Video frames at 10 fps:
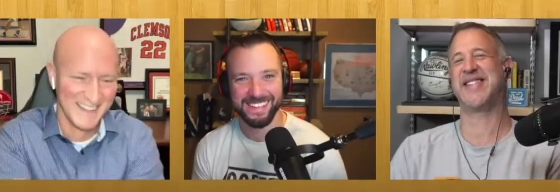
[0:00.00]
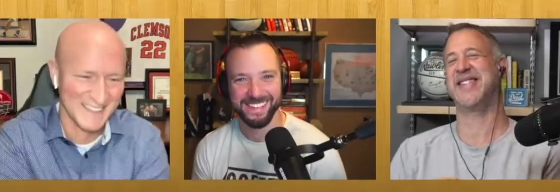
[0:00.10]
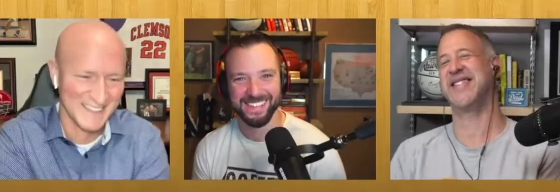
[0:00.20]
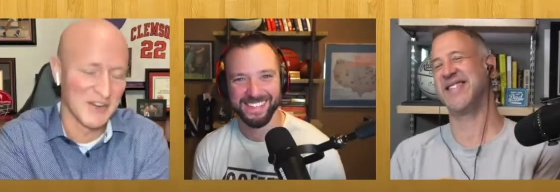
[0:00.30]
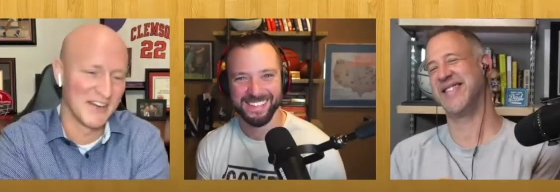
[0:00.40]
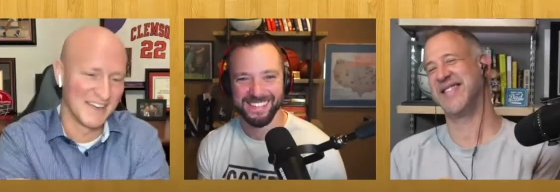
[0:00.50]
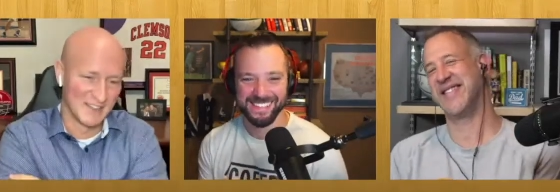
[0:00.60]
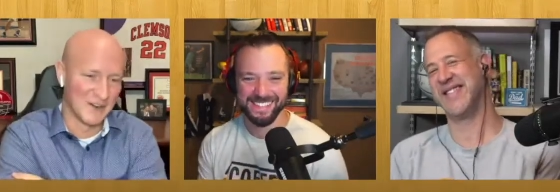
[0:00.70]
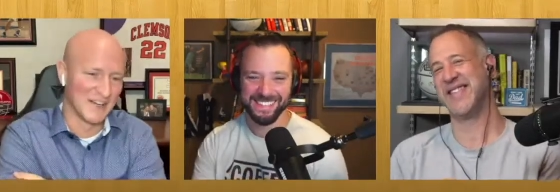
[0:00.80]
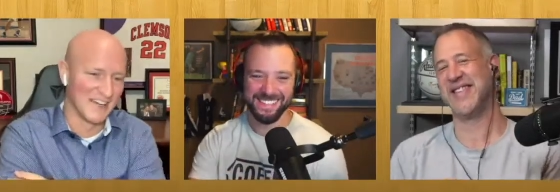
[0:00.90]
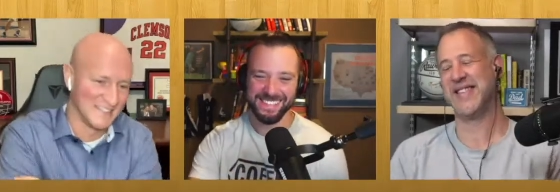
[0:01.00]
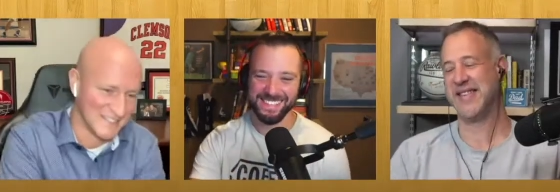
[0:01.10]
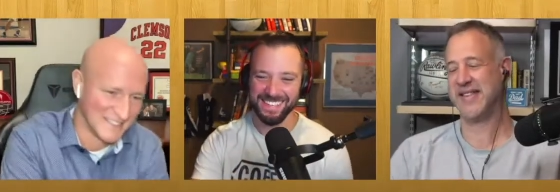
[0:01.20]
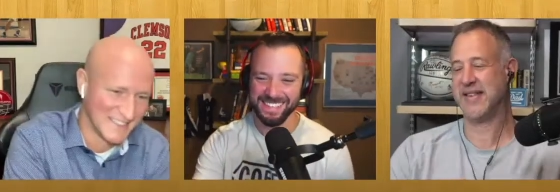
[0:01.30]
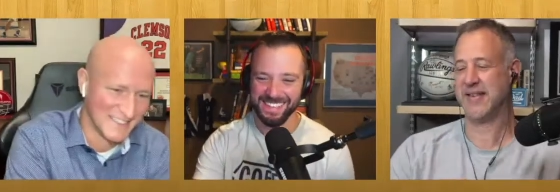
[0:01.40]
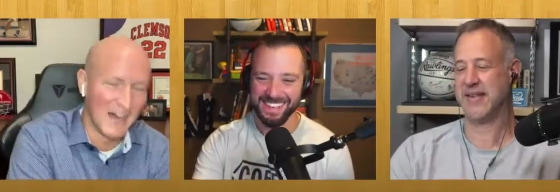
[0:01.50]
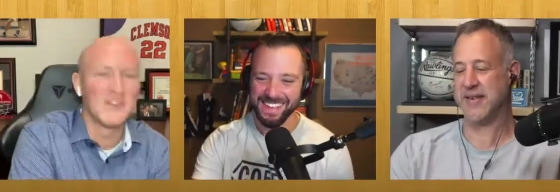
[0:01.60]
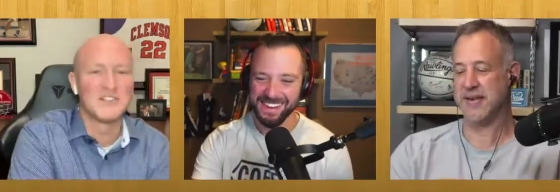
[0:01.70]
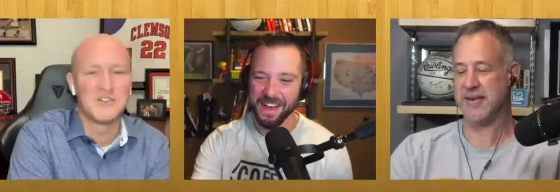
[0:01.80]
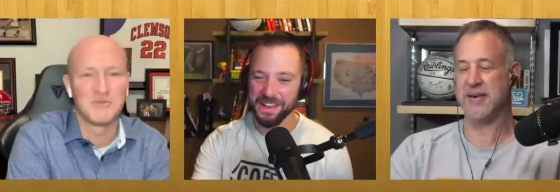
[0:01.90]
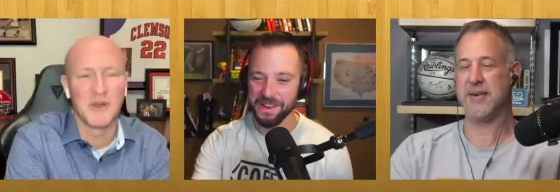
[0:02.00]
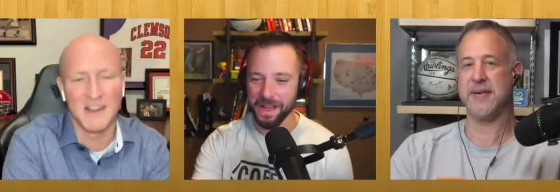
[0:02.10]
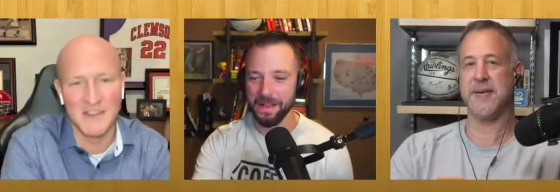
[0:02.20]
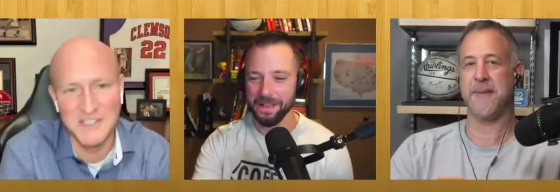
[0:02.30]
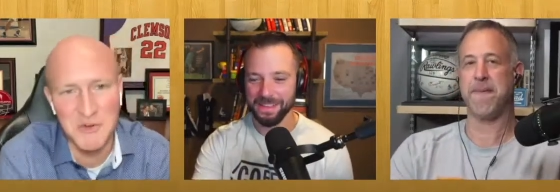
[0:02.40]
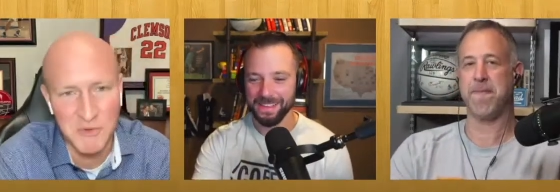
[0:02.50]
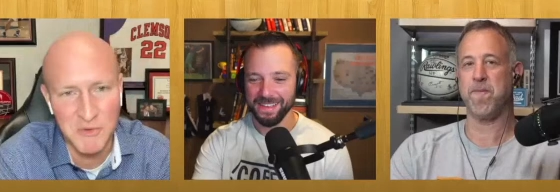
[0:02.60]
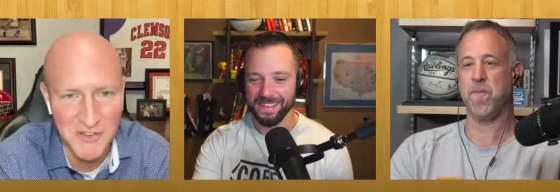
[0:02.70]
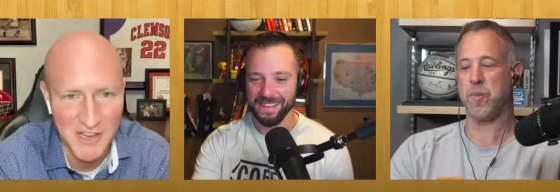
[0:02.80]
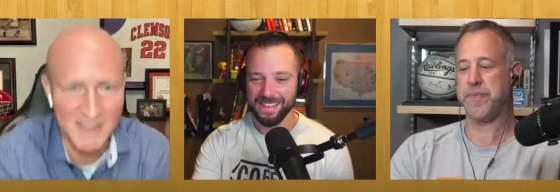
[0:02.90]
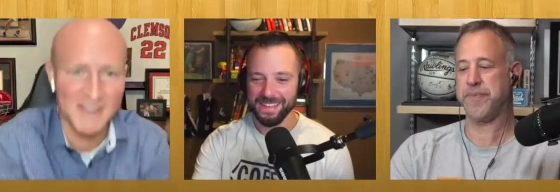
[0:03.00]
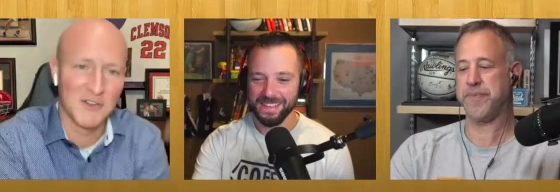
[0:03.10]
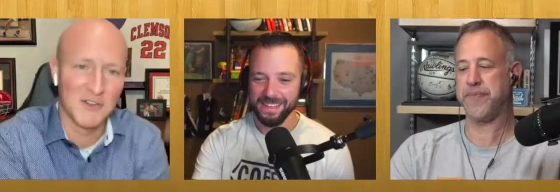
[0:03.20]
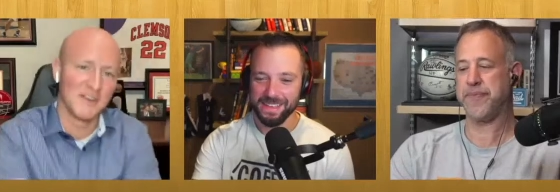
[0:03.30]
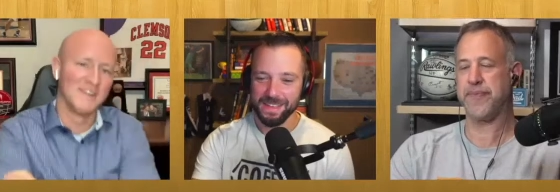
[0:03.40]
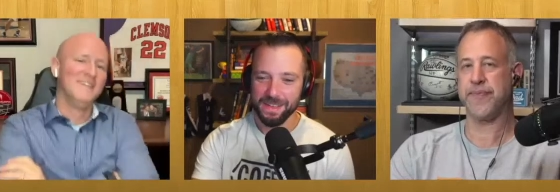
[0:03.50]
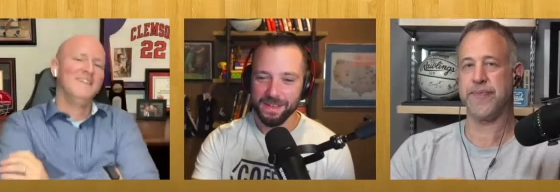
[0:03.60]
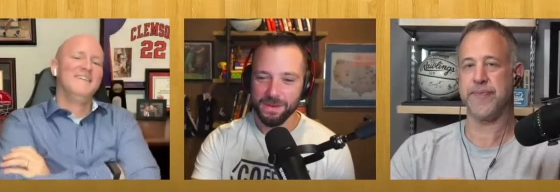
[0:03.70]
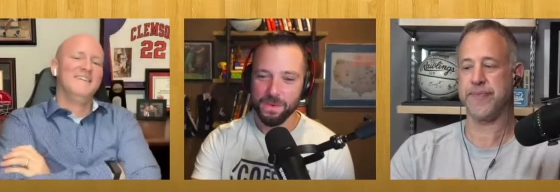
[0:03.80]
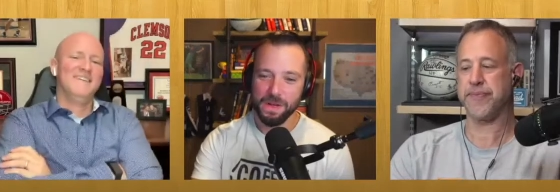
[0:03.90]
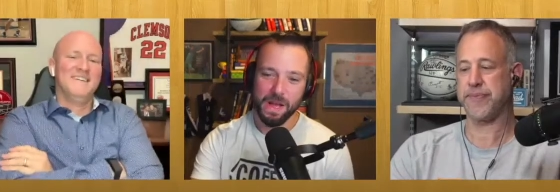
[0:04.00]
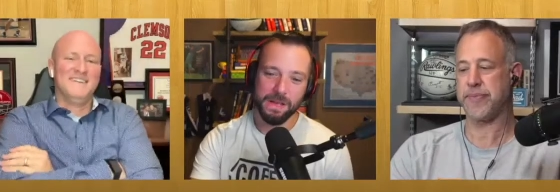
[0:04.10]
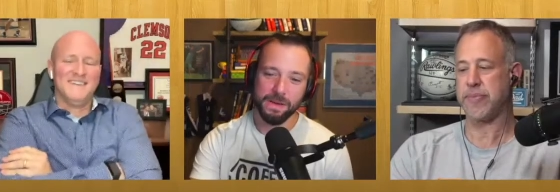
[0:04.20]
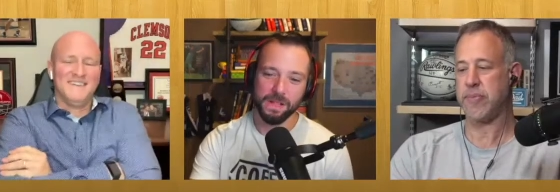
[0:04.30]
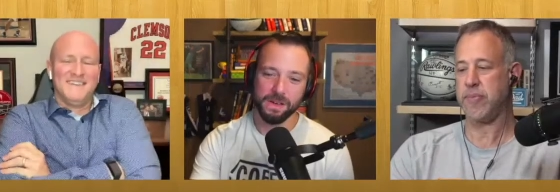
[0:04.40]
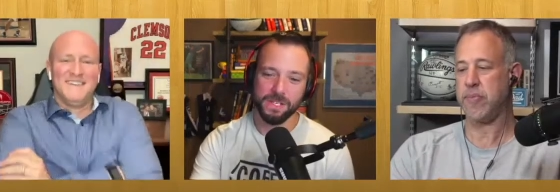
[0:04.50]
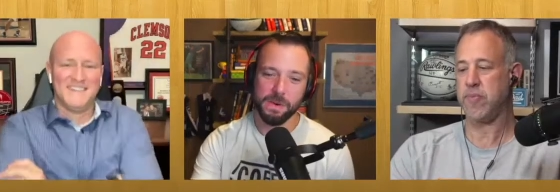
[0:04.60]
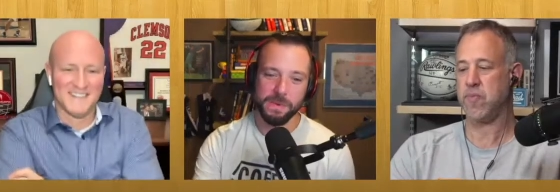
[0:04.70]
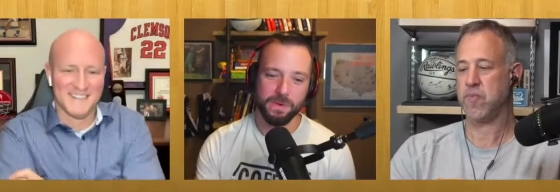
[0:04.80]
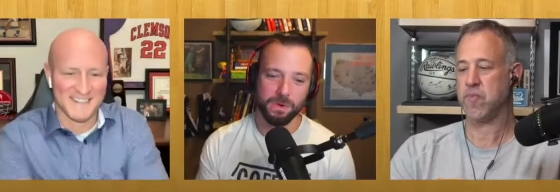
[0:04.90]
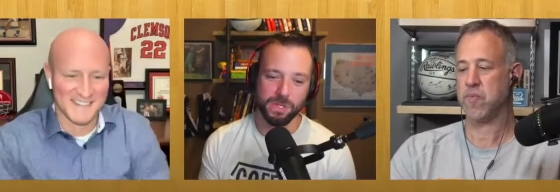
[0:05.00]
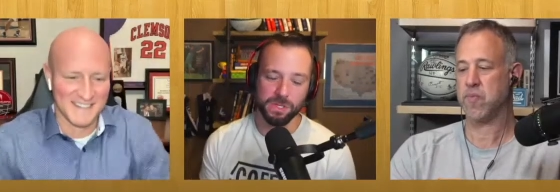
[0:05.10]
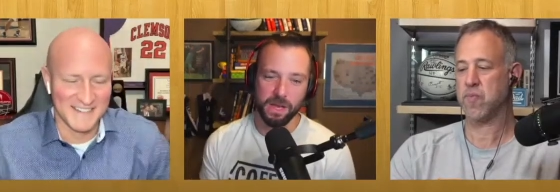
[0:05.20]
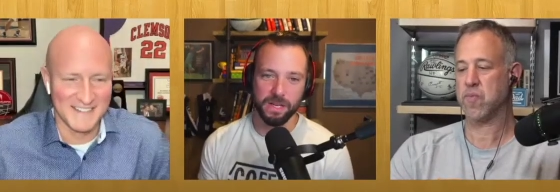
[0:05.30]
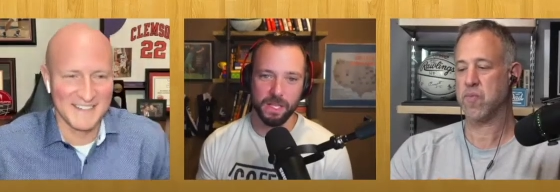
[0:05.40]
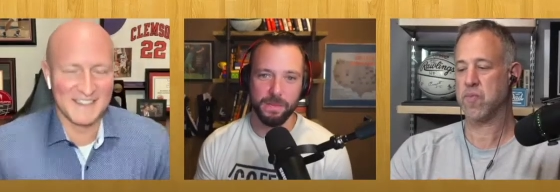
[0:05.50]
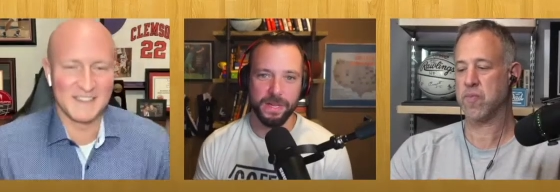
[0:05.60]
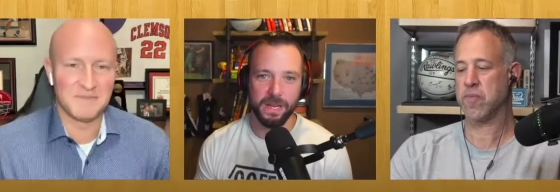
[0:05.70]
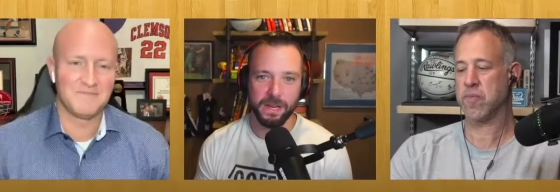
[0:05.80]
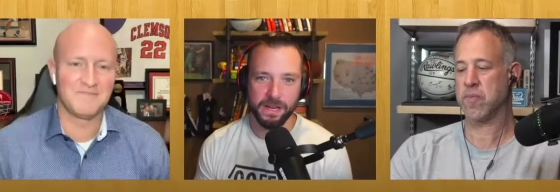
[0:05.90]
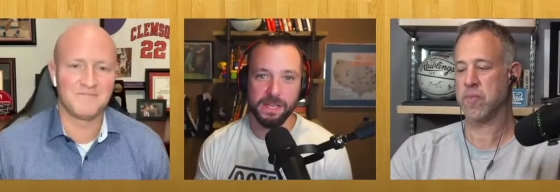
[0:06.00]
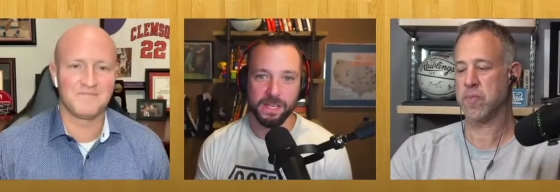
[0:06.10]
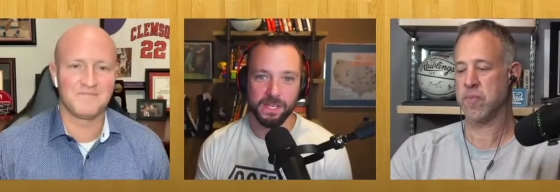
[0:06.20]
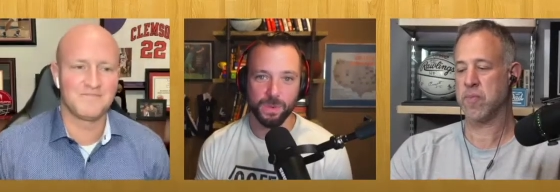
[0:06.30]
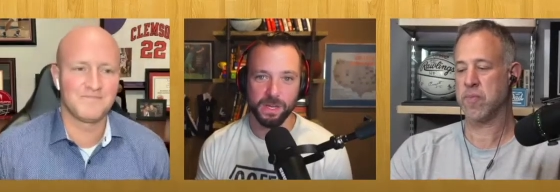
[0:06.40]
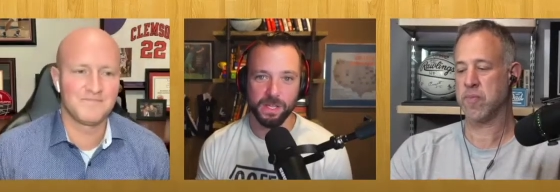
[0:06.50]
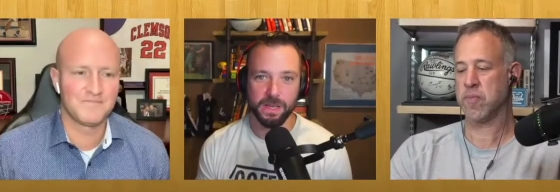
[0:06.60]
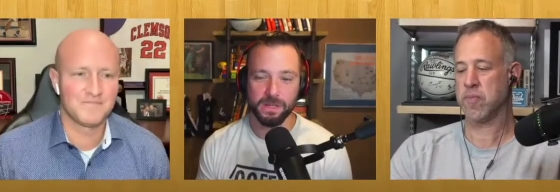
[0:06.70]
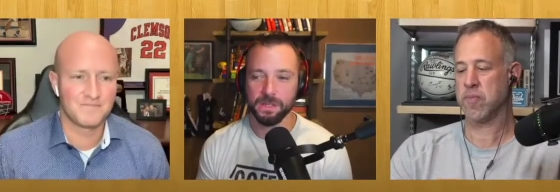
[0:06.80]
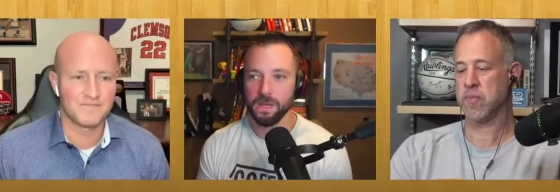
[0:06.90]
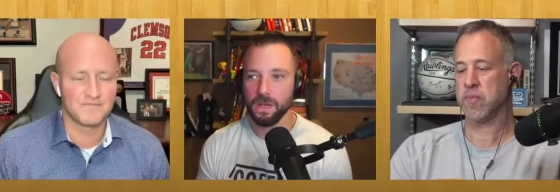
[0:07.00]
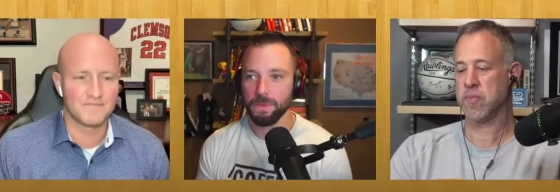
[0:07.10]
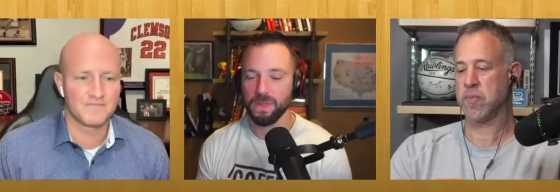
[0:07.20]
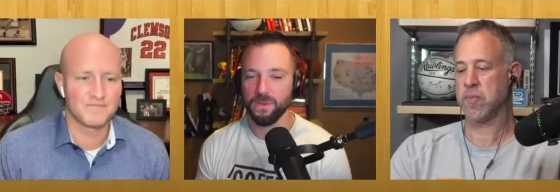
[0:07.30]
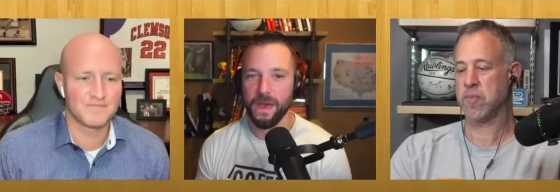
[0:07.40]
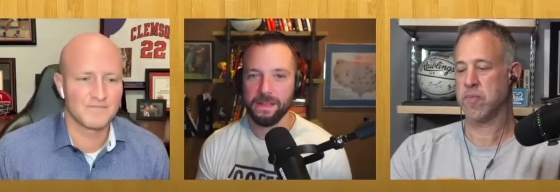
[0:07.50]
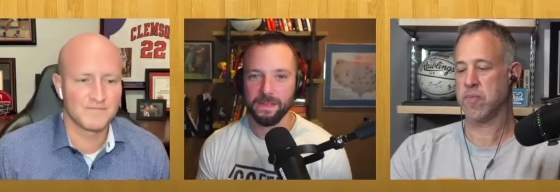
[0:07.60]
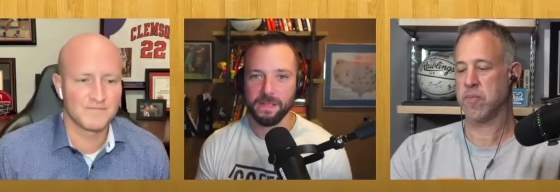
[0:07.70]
Speaker 1: Sorry. Go ahead. I'll let no, you. Re- I, will let you re-say it. Sorry.
Speaker 2: Well, I, I look. Jeremy Roach is kind of limited, and he is what he is. But the fact that he's